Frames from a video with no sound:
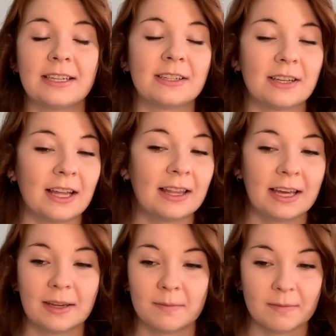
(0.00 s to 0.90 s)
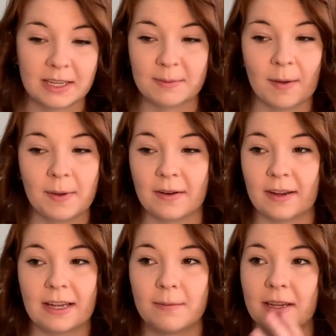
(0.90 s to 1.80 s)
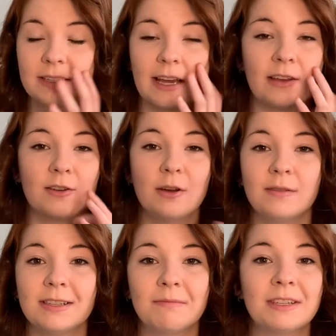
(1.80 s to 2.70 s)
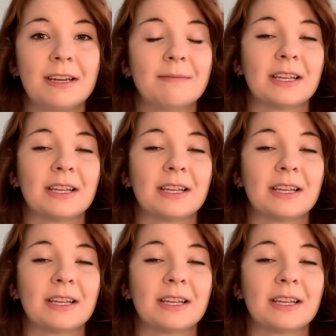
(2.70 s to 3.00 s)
until I like missed my period because I had no symptoms.